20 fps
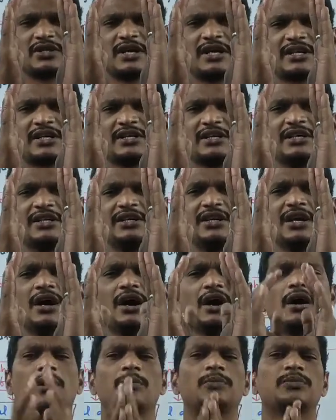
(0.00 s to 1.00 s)
also acting in
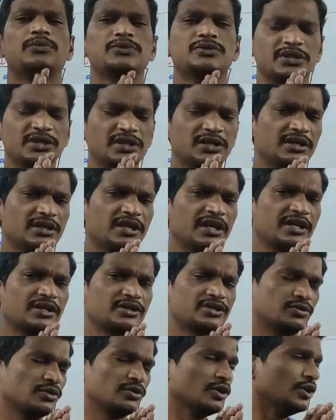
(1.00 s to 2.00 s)
opposite
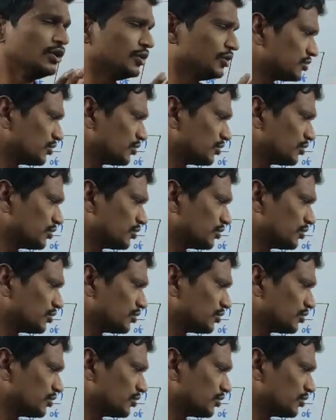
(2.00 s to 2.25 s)
direction.